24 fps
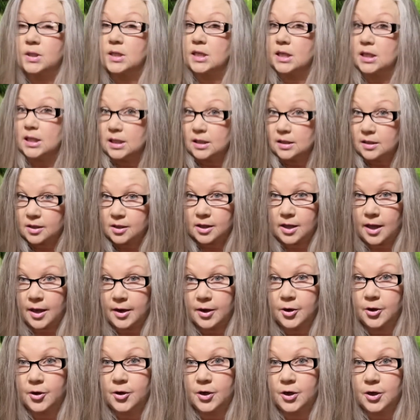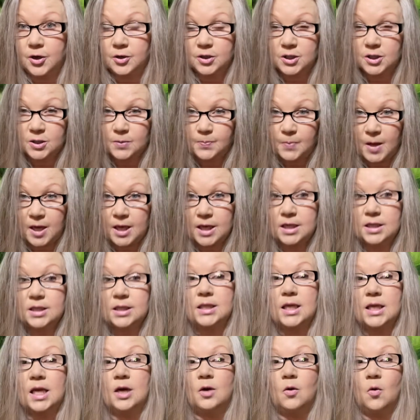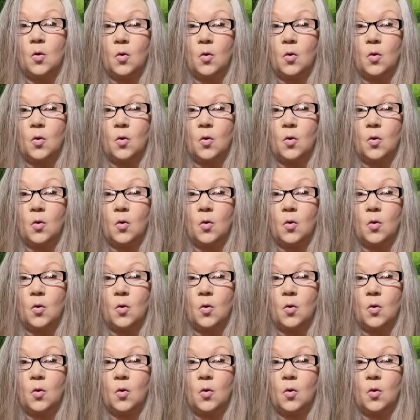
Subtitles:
declutter your space and